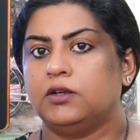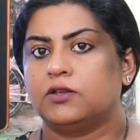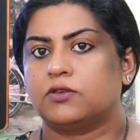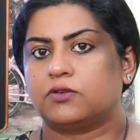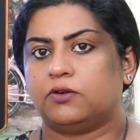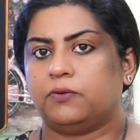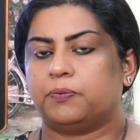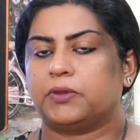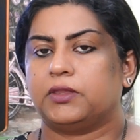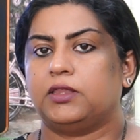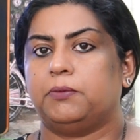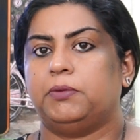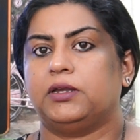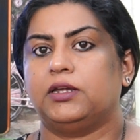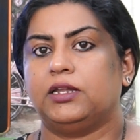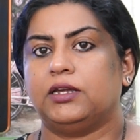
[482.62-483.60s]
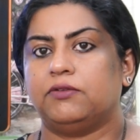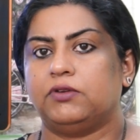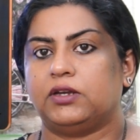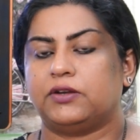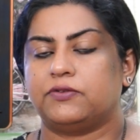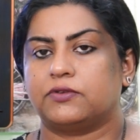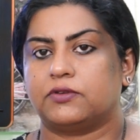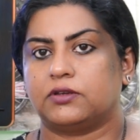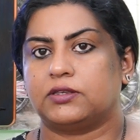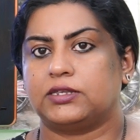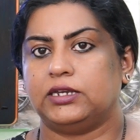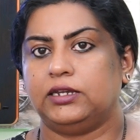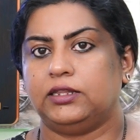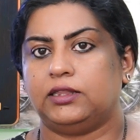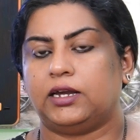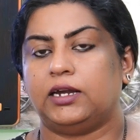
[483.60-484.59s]
So, in the beginning we have
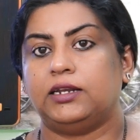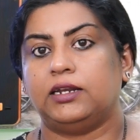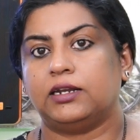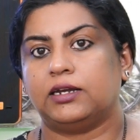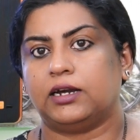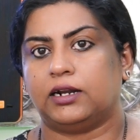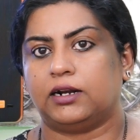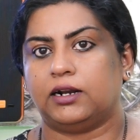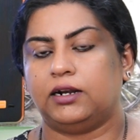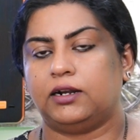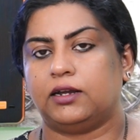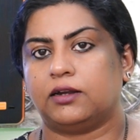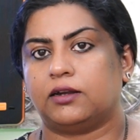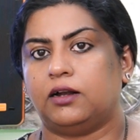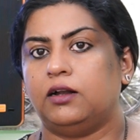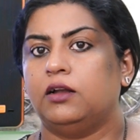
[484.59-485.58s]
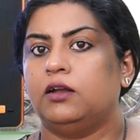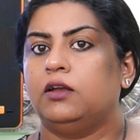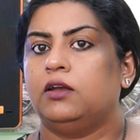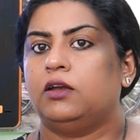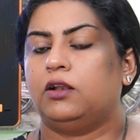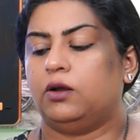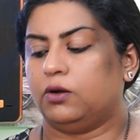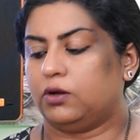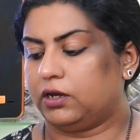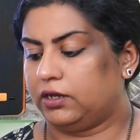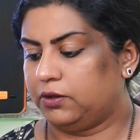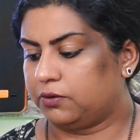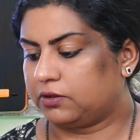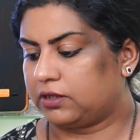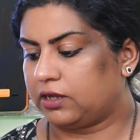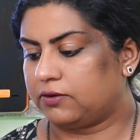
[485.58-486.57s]
seen that in Karnataka,
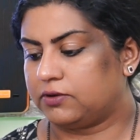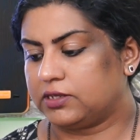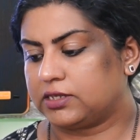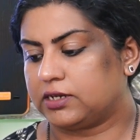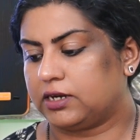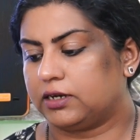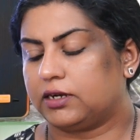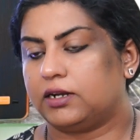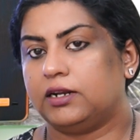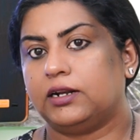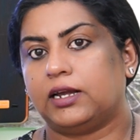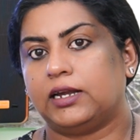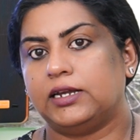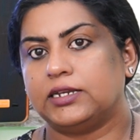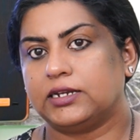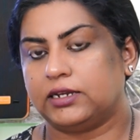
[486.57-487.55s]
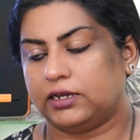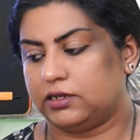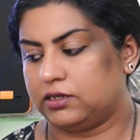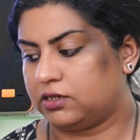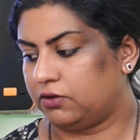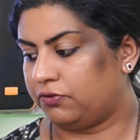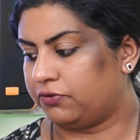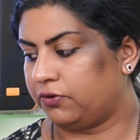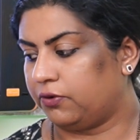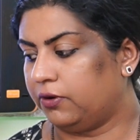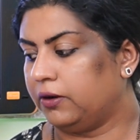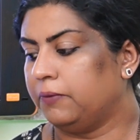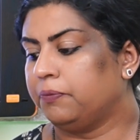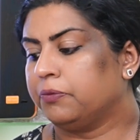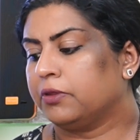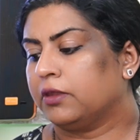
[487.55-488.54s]
Lokayukta was started in
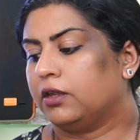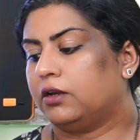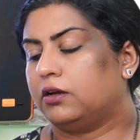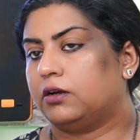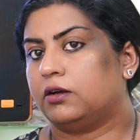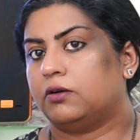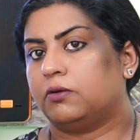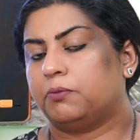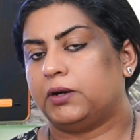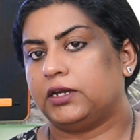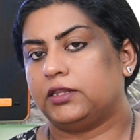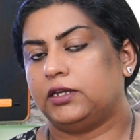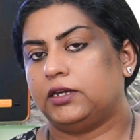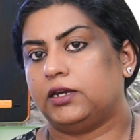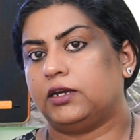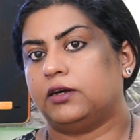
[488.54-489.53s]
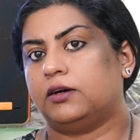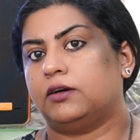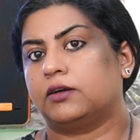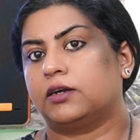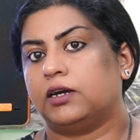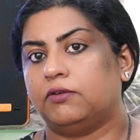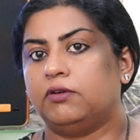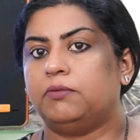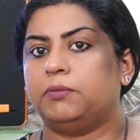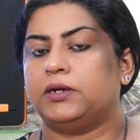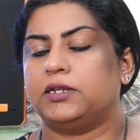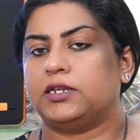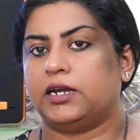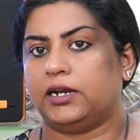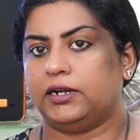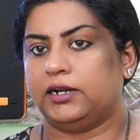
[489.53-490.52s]
1984 by the government
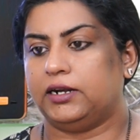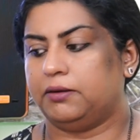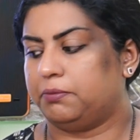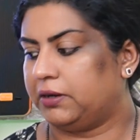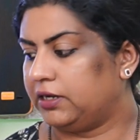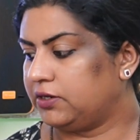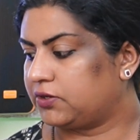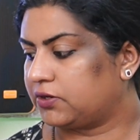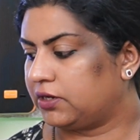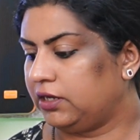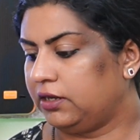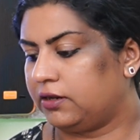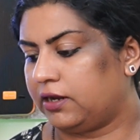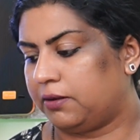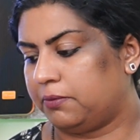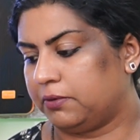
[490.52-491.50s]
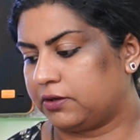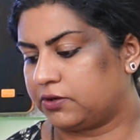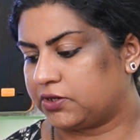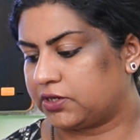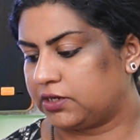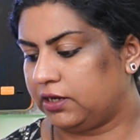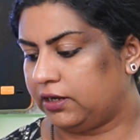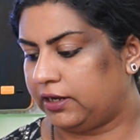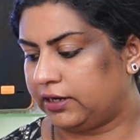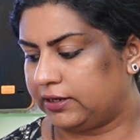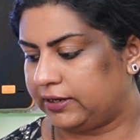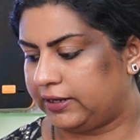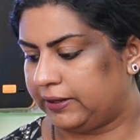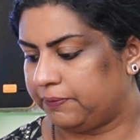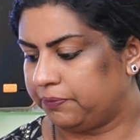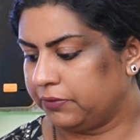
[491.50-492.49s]
headed by Sri Ramakrishna
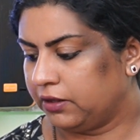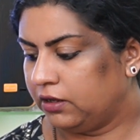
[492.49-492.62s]
Hegde.